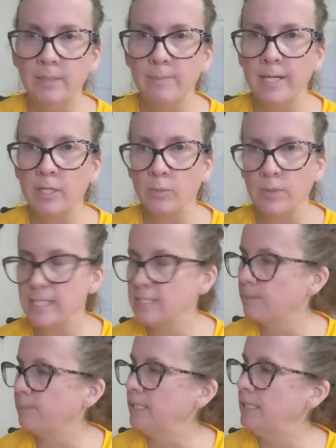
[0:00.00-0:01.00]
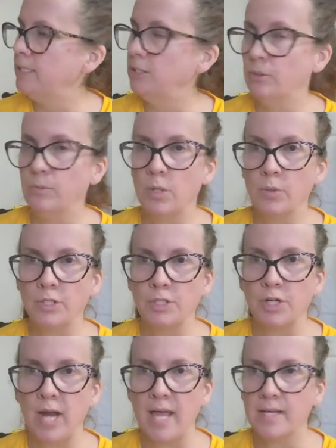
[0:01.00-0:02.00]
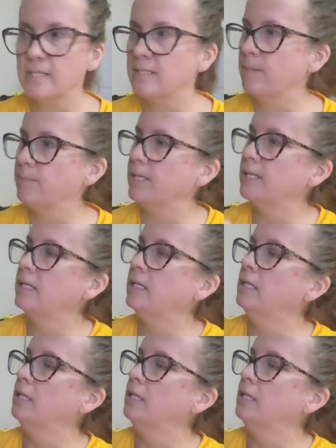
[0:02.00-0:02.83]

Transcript: to make a recipe and you notice you're out of something,